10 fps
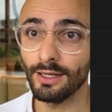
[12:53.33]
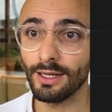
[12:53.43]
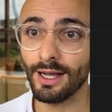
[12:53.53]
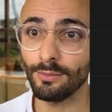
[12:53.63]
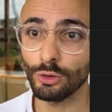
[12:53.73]

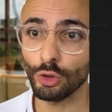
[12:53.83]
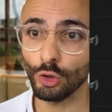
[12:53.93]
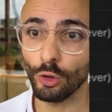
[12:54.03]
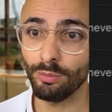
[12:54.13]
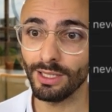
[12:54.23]
come to
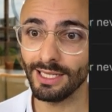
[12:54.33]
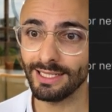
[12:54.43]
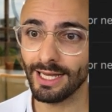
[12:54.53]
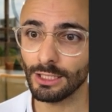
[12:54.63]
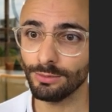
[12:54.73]
your billing
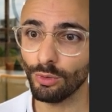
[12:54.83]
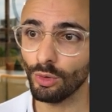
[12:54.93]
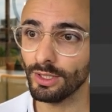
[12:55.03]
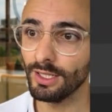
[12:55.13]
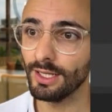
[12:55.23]

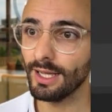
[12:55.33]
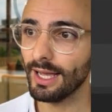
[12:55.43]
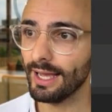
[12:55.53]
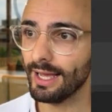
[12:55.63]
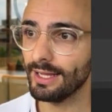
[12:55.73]
dashboard,
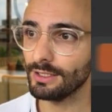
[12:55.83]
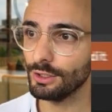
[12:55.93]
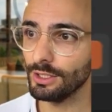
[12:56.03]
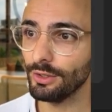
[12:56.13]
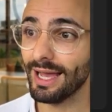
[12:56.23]
and you
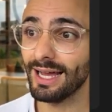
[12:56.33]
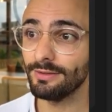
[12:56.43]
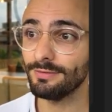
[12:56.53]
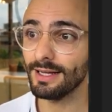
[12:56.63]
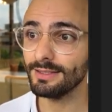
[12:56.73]
need to add
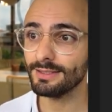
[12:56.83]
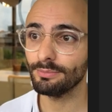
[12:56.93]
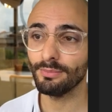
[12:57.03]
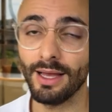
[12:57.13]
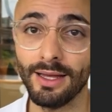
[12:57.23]
funds
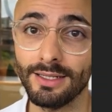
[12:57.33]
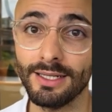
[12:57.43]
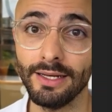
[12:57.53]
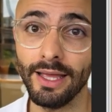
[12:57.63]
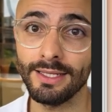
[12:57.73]
and
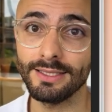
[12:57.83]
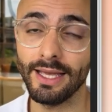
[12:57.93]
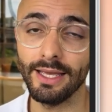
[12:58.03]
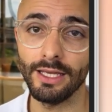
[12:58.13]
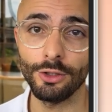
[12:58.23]
connect
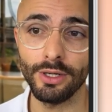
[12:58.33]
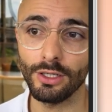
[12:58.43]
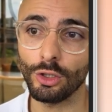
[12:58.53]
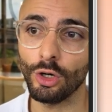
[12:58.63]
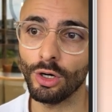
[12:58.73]
a
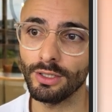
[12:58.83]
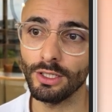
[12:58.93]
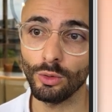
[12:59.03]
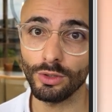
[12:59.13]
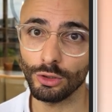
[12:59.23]
credit card
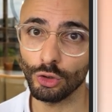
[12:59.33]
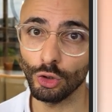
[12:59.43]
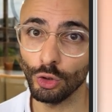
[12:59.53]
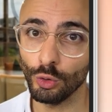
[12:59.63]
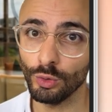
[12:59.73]
in order to
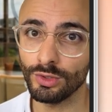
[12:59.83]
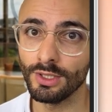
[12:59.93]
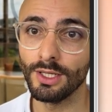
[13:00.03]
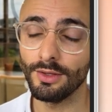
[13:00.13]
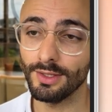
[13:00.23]
use
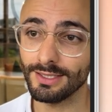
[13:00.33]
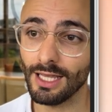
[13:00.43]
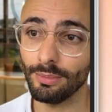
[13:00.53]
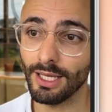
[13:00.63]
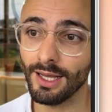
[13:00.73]
this
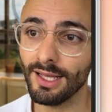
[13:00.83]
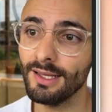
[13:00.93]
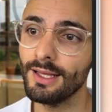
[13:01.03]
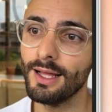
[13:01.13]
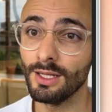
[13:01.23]
API.
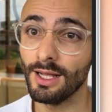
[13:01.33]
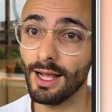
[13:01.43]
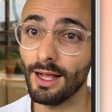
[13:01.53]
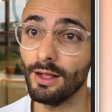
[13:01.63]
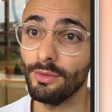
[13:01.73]

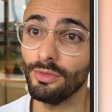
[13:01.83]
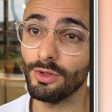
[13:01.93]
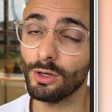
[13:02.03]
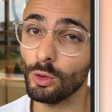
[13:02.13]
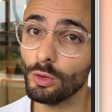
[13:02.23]

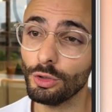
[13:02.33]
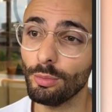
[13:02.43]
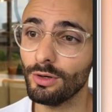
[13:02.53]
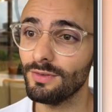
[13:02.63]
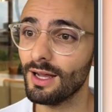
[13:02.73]
Claude
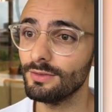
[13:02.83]
3.5